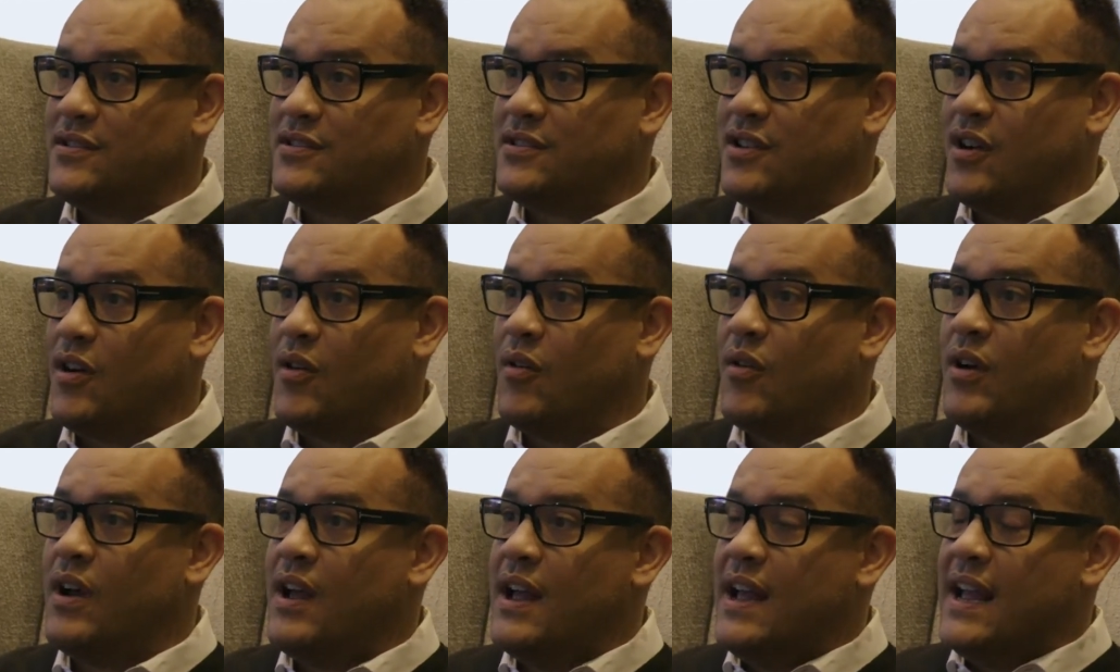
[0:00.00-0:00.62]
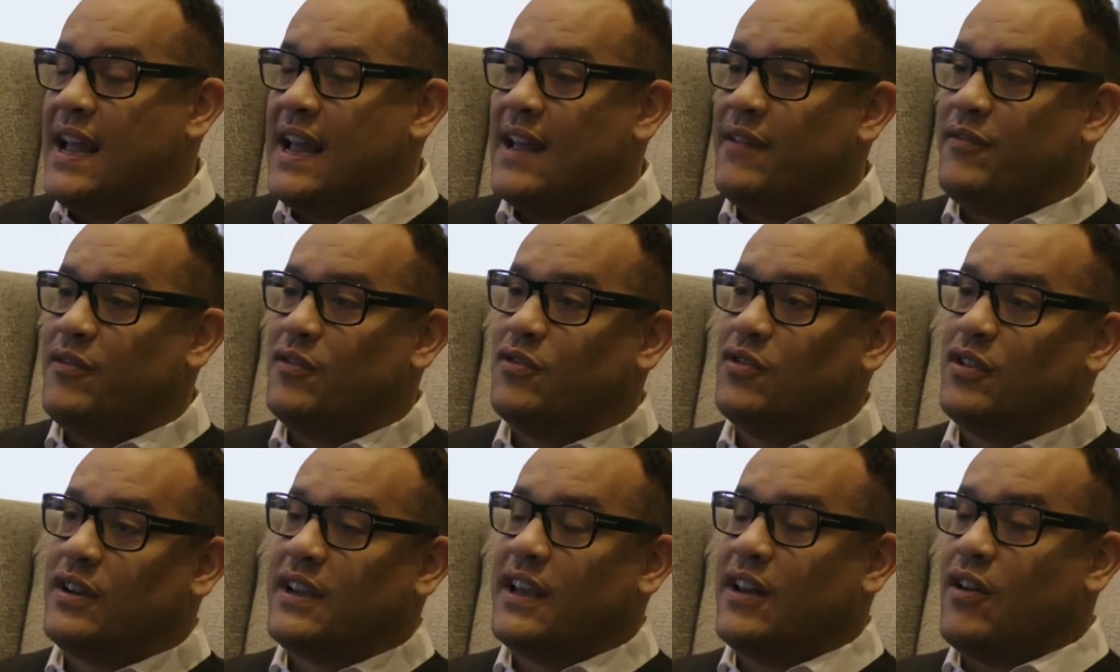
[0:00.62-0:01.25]
So if you
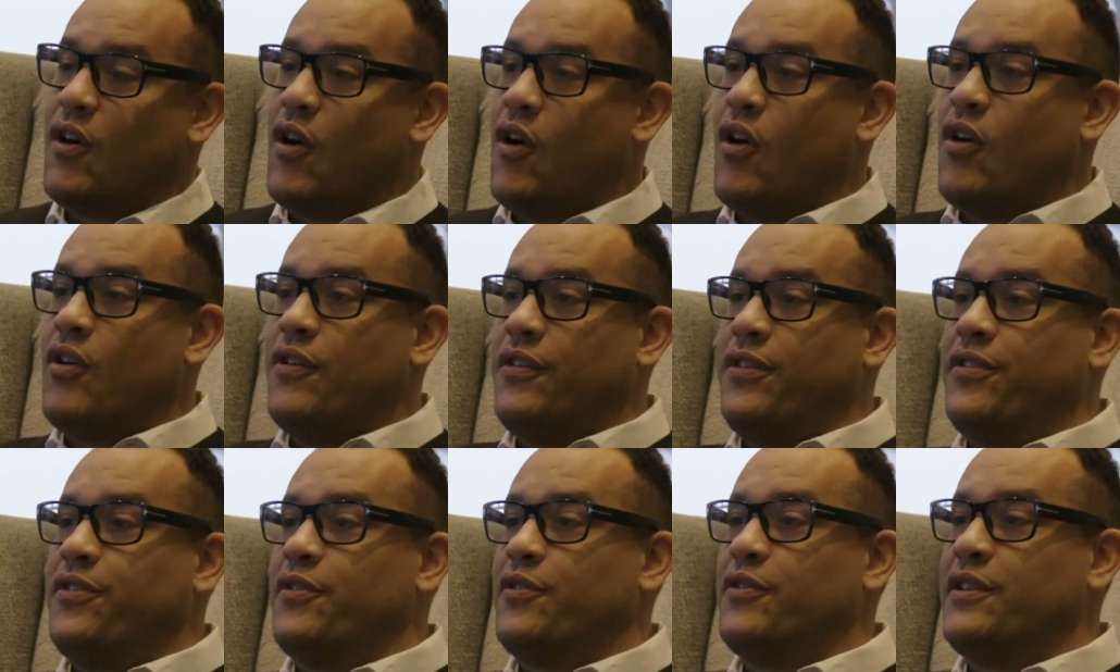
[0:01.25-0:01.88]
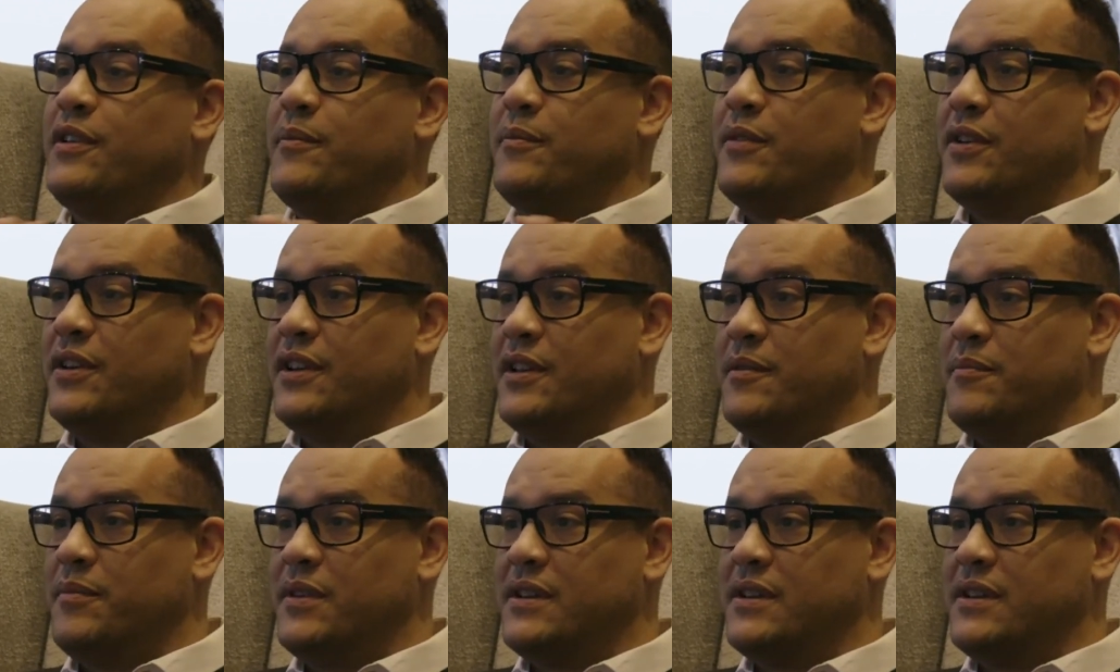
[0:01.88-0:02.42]
look at all 30 million